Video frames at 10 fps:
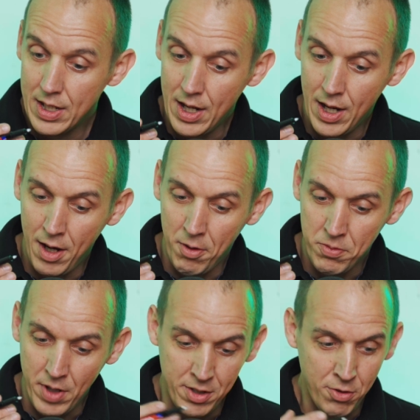
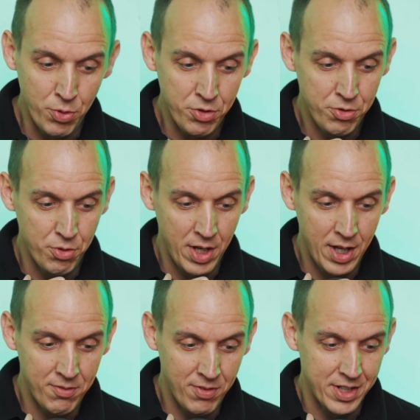I don't want to
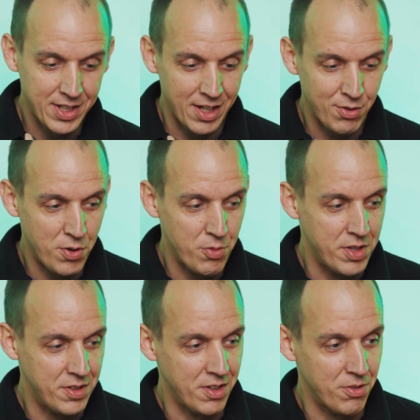have like
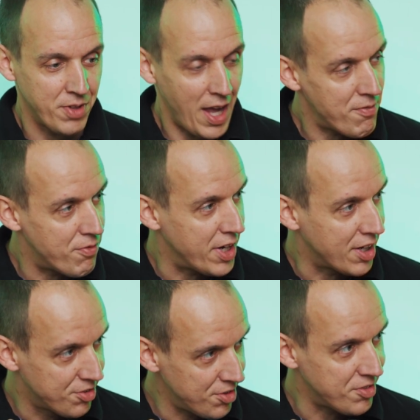experimenting on every
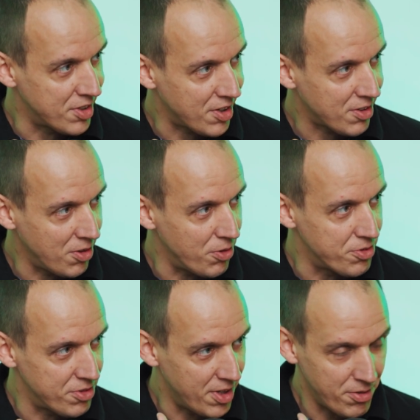existing
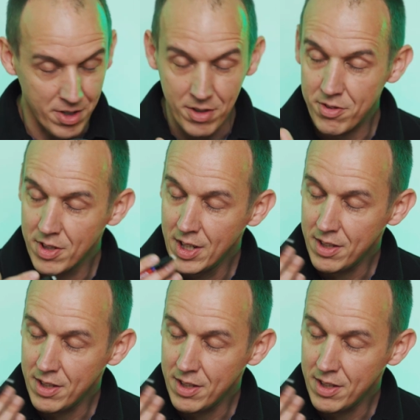technology there is.